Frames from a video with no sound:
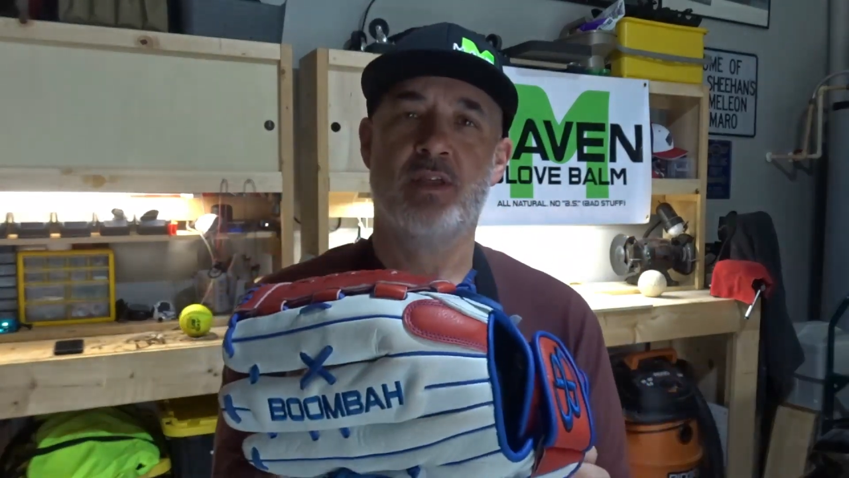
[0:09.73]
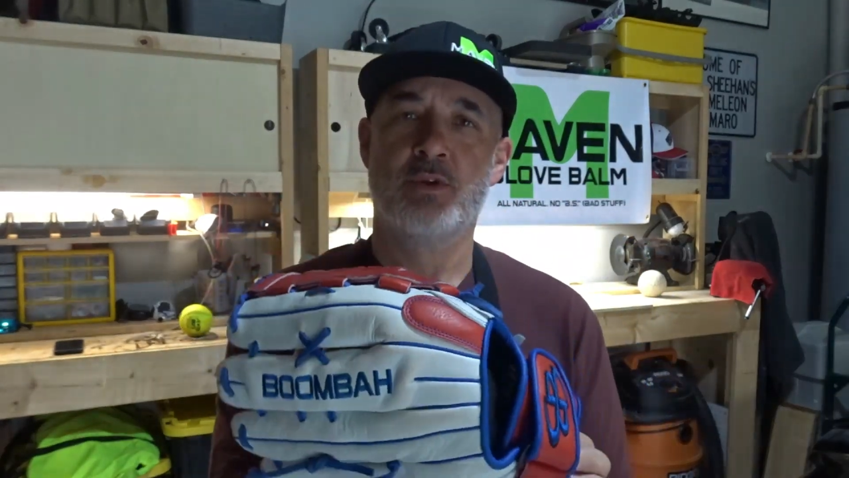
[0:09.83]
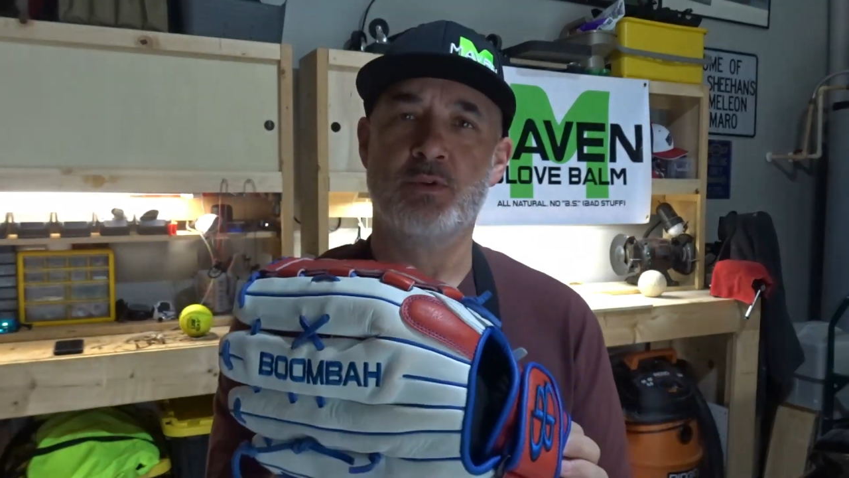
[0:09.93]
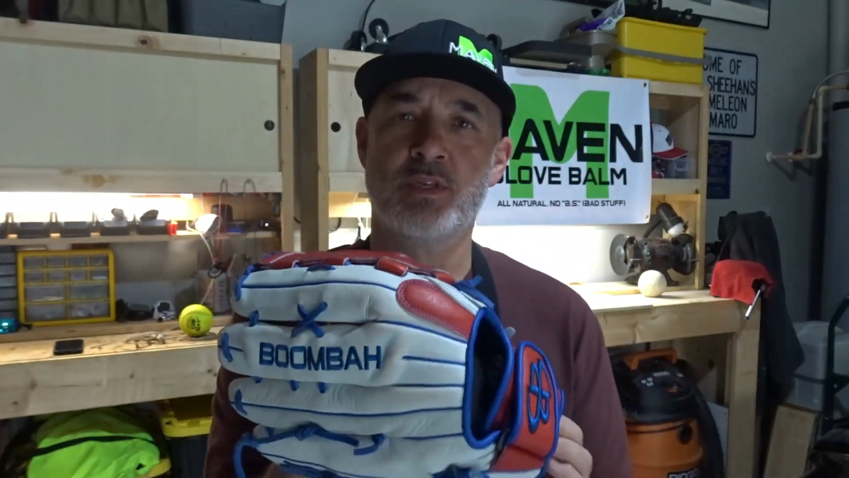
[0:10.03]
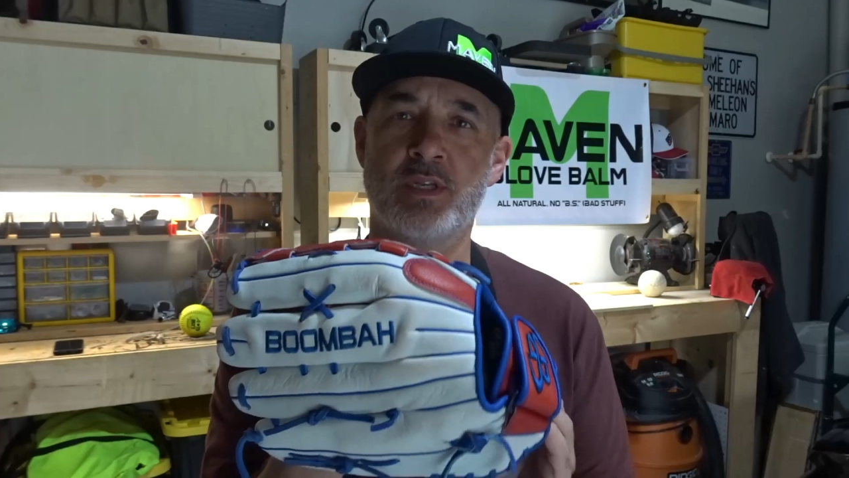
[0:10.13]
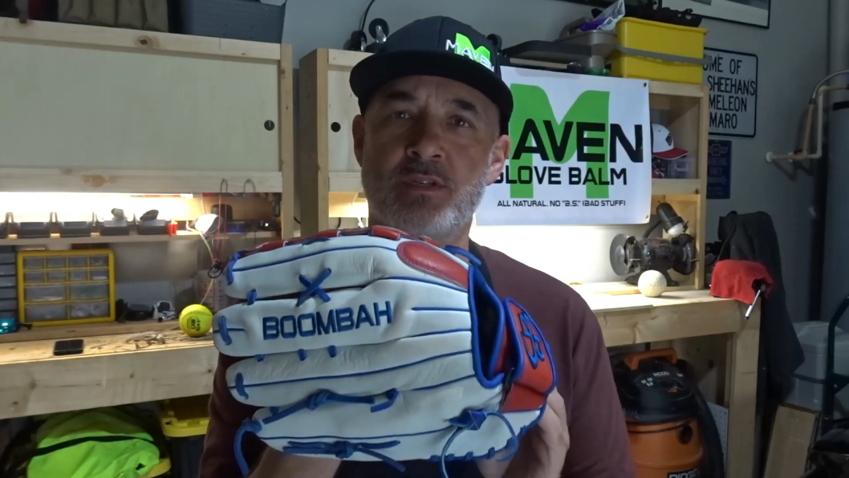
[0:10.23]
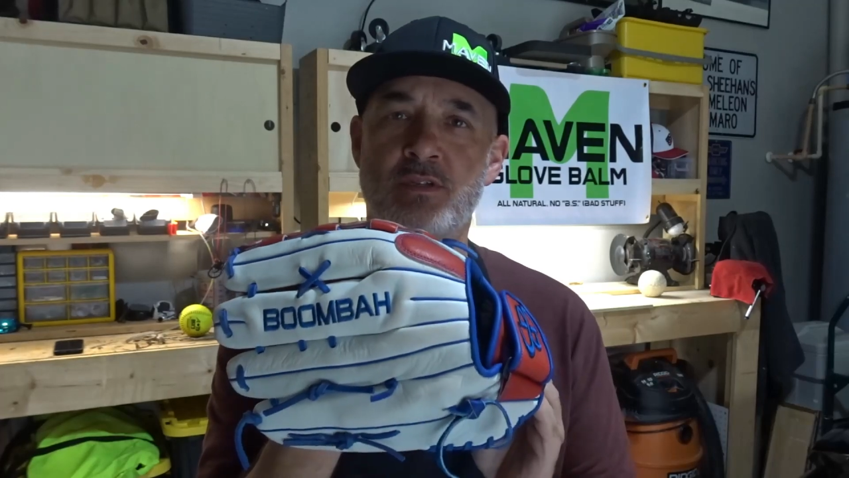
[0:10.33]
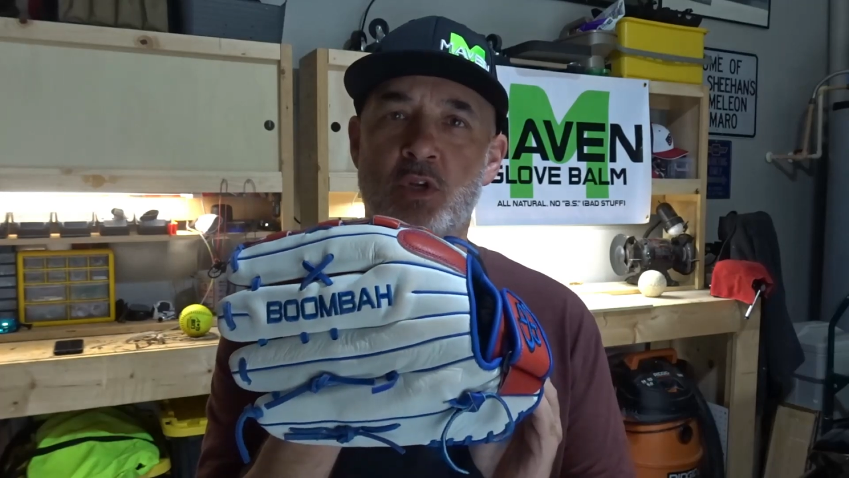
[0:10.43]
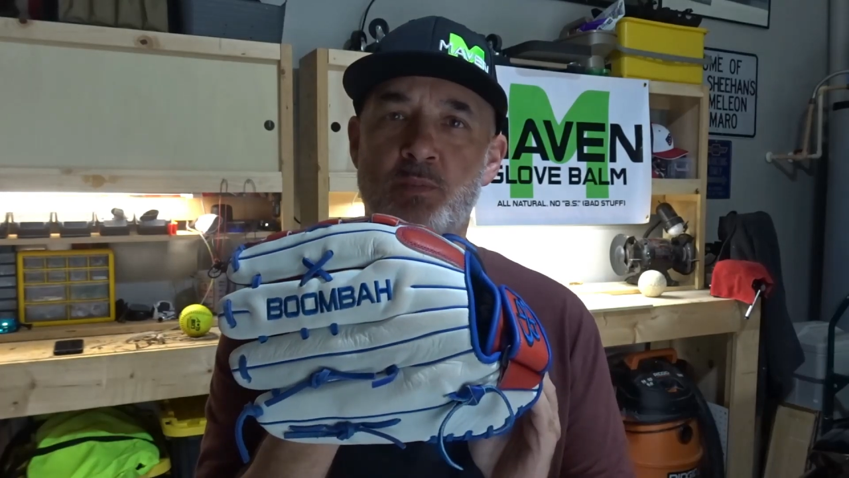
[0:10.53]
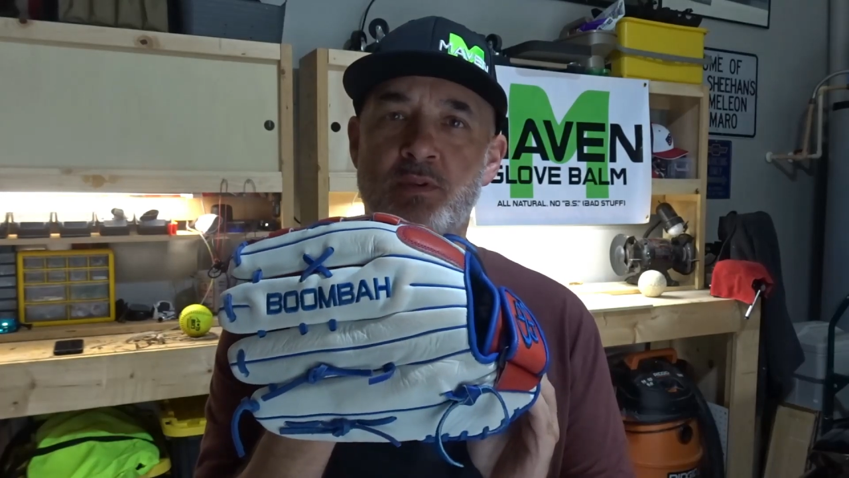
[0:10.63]

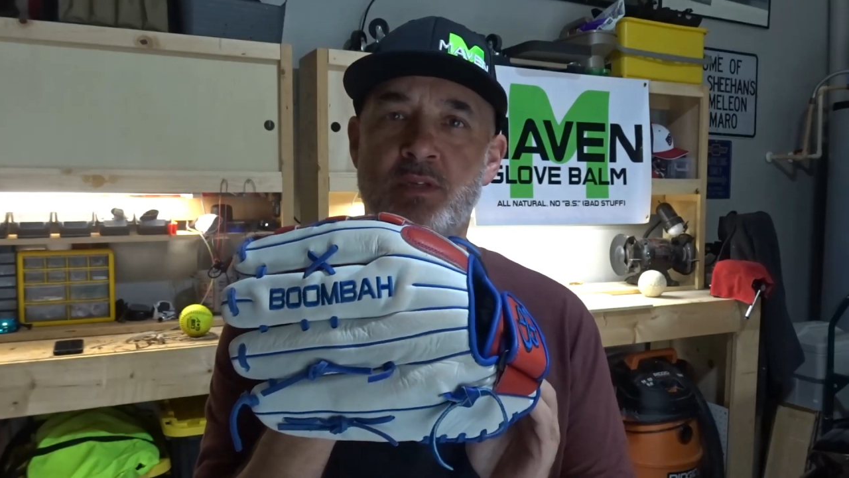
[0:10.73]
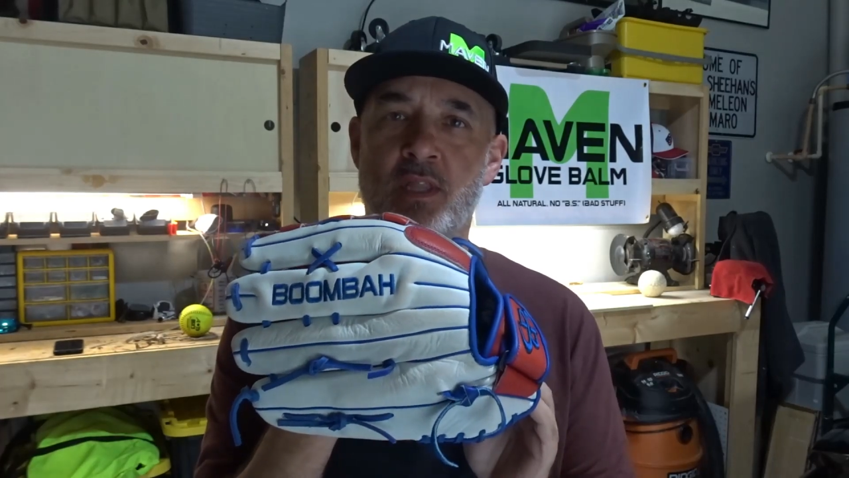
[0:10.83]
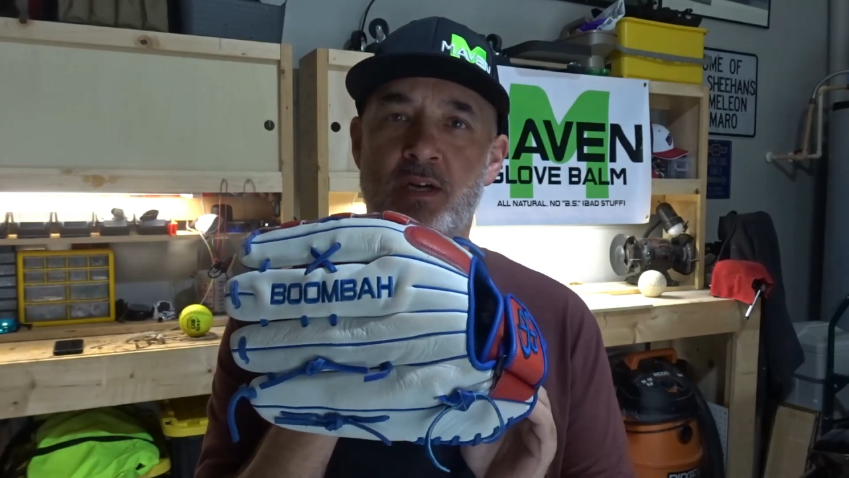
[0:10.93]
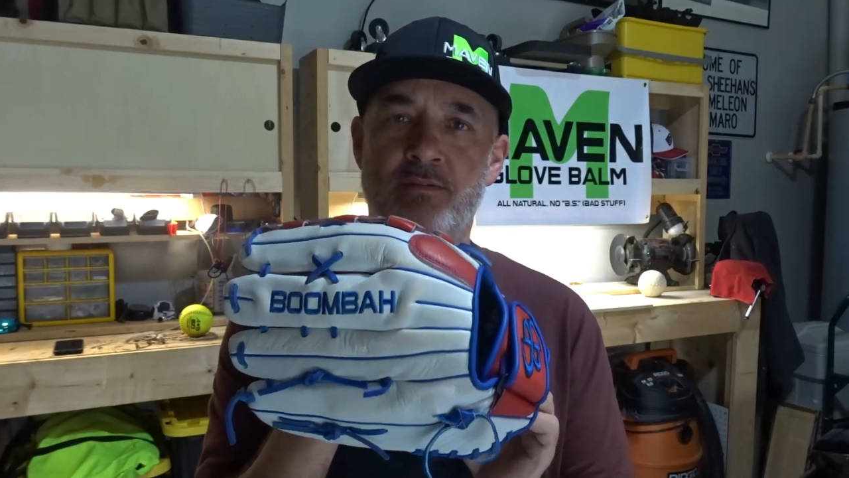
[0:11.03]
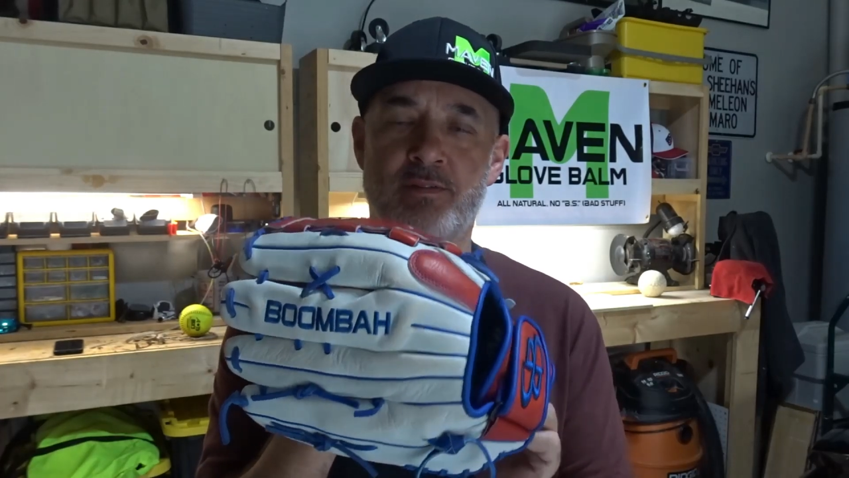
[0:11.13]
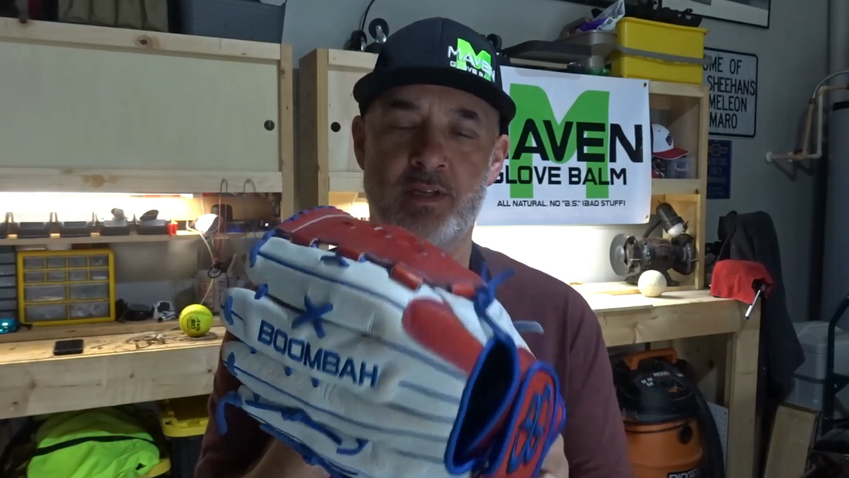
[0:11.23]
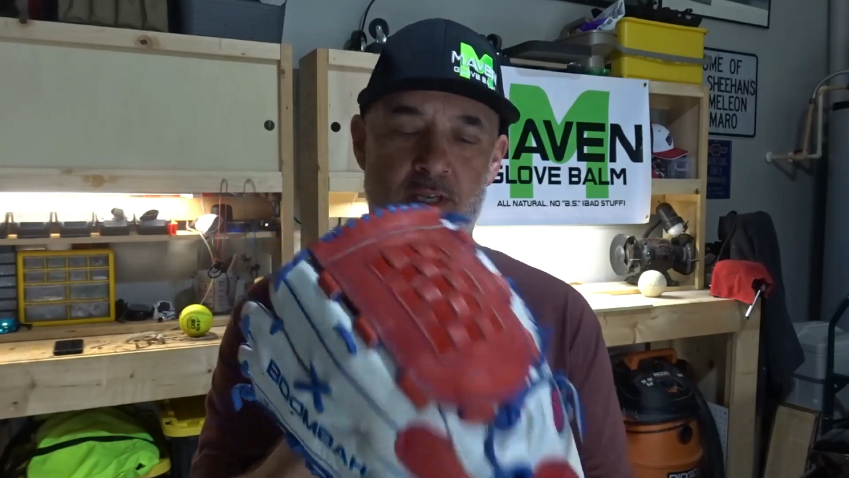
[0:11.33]
13-inch SlowPitch glove.